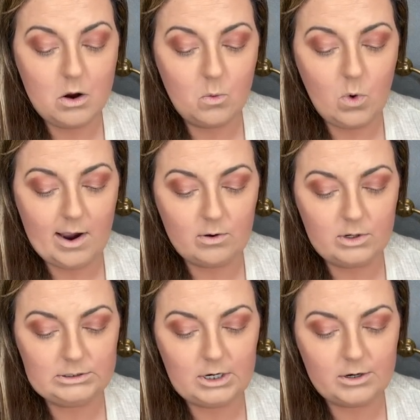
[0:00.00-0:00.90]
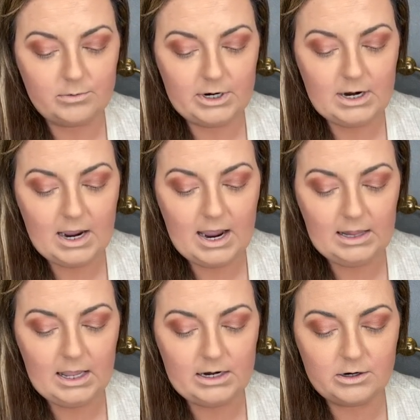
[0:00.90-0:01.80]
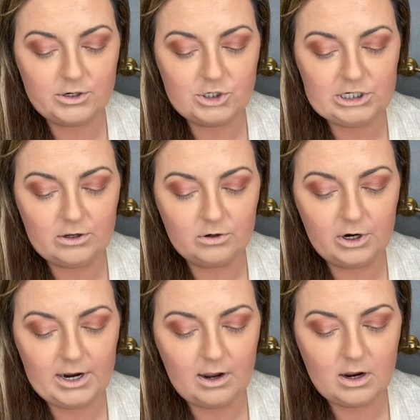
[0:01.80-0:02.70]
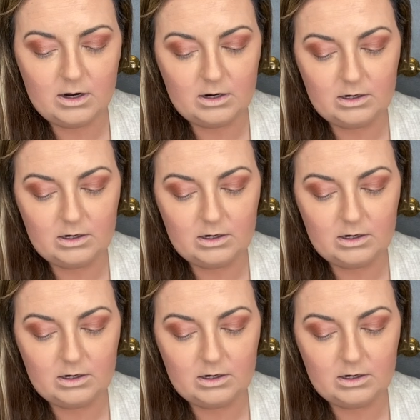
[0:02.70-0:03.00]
Wow, it's hard to read. Highliner gel crayon,